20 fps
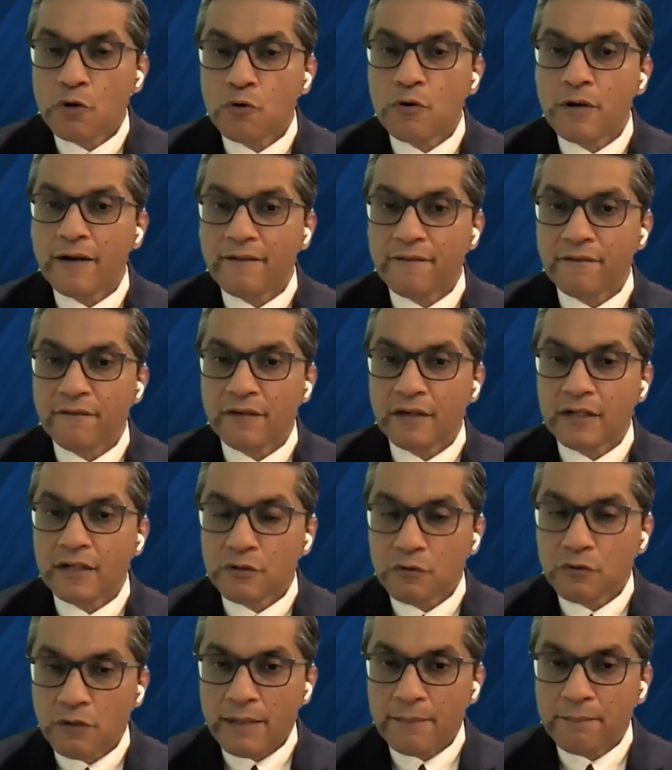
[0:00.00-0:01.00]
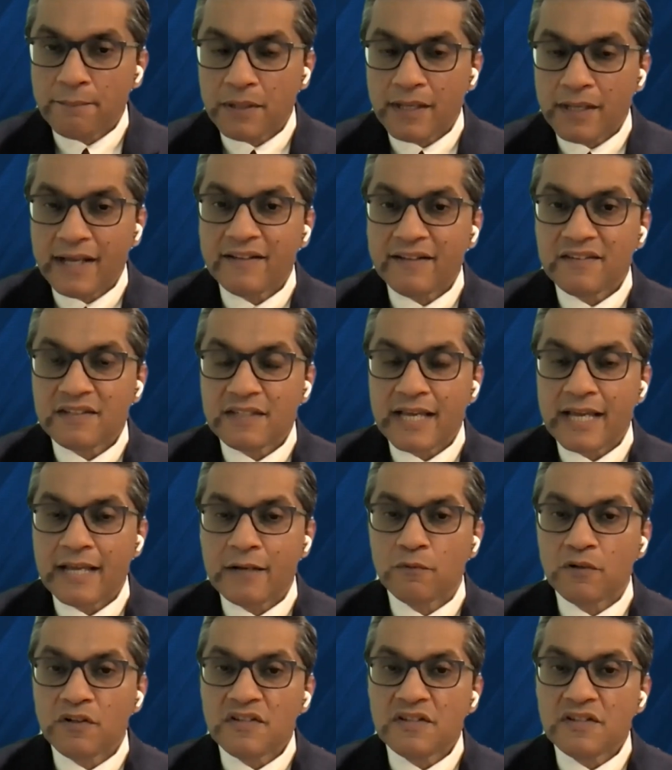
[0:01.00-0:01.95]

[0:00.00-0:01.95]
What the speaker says: who have no implants, and